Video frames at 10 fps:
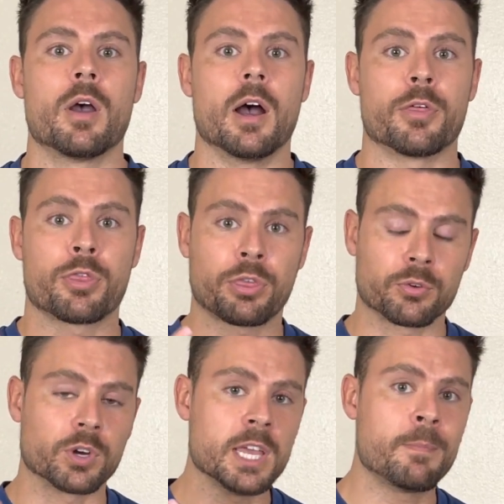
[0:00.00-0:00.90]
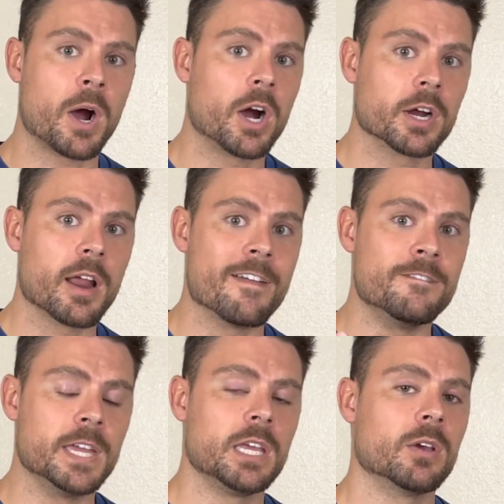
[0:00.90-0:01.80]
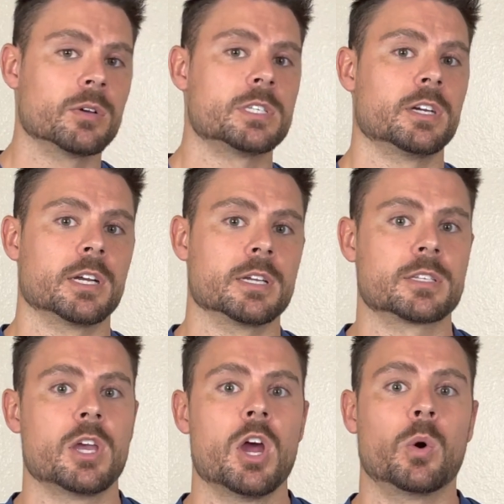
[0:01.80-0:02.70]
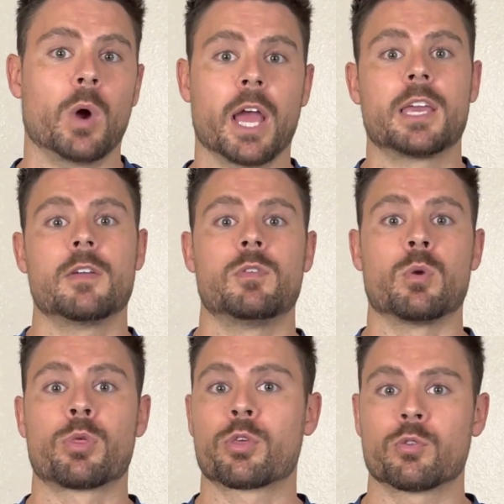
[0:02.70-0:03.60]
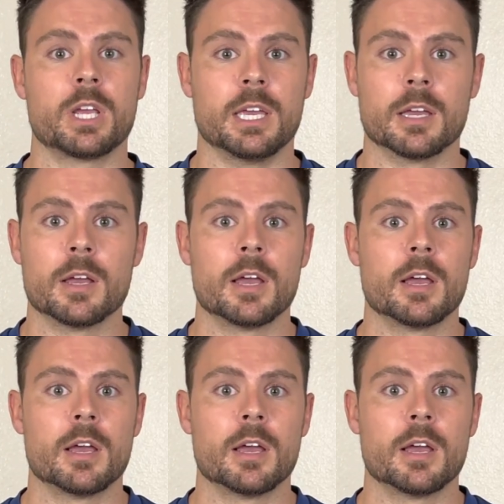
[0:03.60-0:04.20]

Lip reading: a 3-part video series where I give you 3